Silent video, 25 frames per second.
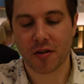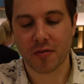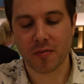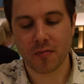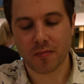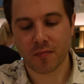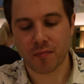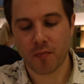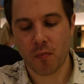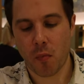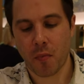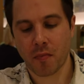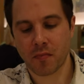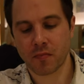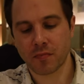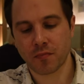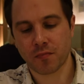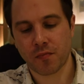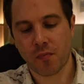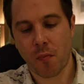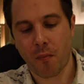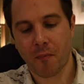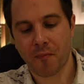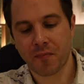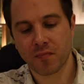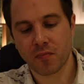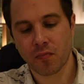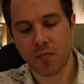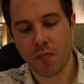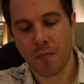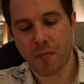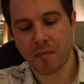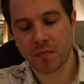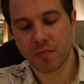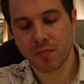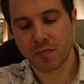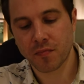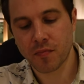Look
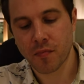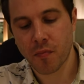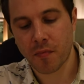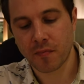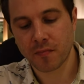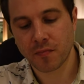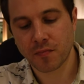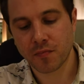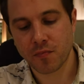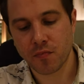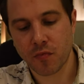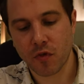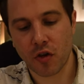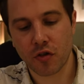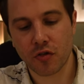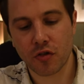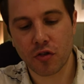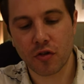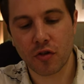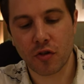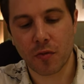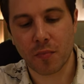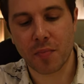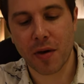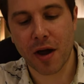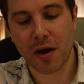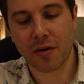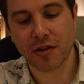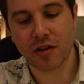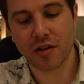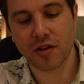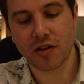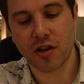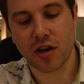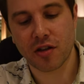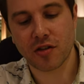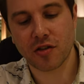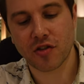at the little
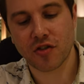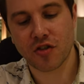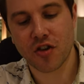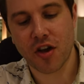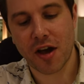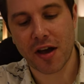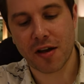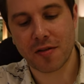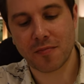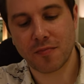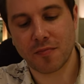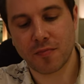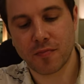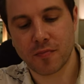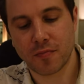berries on the side.